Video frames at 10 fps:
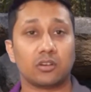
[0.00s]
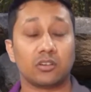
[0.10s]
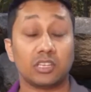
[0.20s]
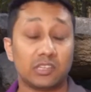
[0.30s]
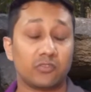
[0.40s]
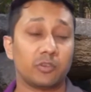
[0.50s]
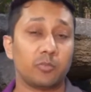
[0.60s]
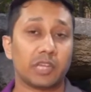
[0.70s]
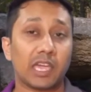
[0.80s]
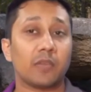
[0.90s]
in the
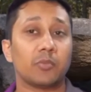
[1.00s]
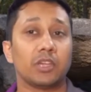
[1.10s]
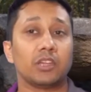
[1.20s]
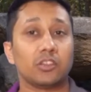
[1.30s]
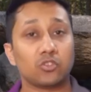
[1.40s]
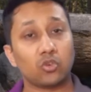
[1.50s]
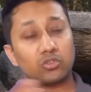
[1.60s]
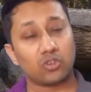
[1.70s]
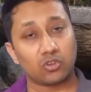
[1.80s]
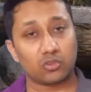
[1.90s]
Fitbit app, it goes
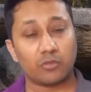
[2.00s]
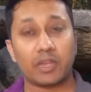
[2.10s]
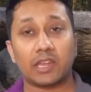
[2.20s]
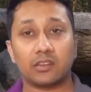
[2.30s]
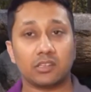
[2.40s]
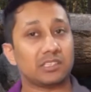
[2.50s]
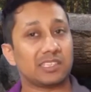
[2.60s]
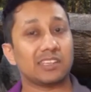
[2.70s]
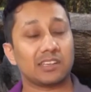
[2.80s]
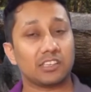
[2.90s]
onto the band, it
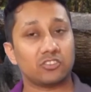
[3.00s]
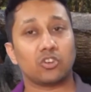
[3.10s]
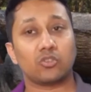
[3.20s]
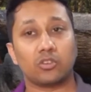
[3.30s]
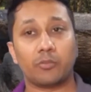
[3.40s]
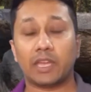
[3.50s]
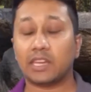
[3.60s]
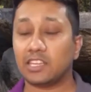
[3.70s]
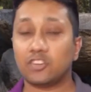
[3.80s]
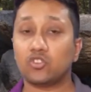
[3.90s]
synchronizes onto the
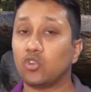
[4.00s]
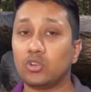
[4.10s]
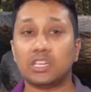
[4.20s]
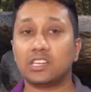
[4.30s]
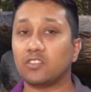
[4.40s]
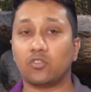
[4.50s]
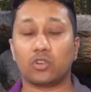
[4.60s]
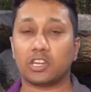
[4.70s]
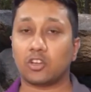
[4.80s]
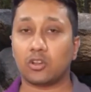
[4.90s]
band. Then you don't need the
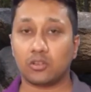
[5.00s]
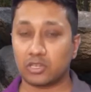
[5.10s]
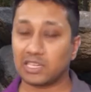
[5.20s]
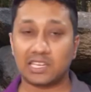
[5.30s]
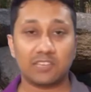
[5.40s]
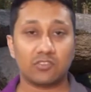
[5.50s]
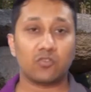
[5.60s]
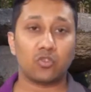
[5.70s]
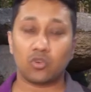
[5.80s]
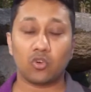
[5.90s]
phone at all. You can leave the
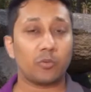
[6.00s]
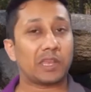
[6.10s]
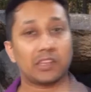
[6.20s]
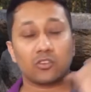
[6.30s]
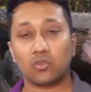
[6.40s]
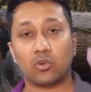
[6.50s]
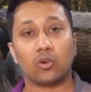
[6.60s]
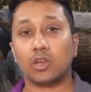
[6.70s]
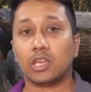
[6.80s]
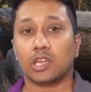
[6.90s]
phone home and then
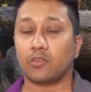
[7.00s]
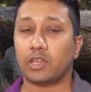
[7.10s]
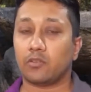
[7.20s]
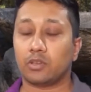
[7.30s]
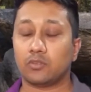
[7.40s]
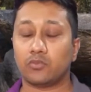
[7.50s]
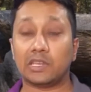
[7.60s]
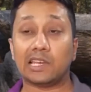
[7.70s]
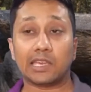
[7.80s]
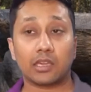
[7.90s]
go wherever you
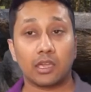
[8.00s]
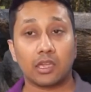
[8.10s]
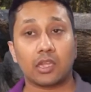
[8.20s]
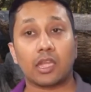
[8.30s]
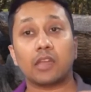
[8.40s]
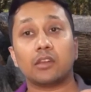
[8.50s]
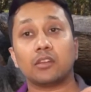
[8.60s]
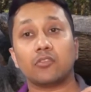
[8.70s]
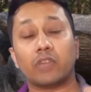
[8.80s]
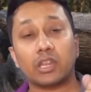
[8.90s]
feel like, and
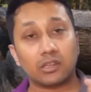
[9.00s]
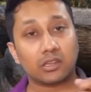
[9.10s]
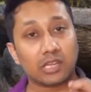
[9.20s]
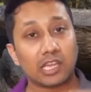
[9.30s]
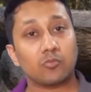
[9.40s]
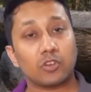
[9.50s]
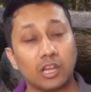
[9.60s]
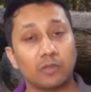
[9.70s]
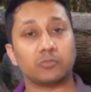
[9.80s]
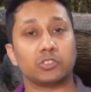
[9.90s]
when the time
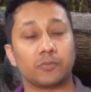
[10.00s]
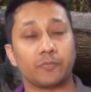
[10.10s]
comes,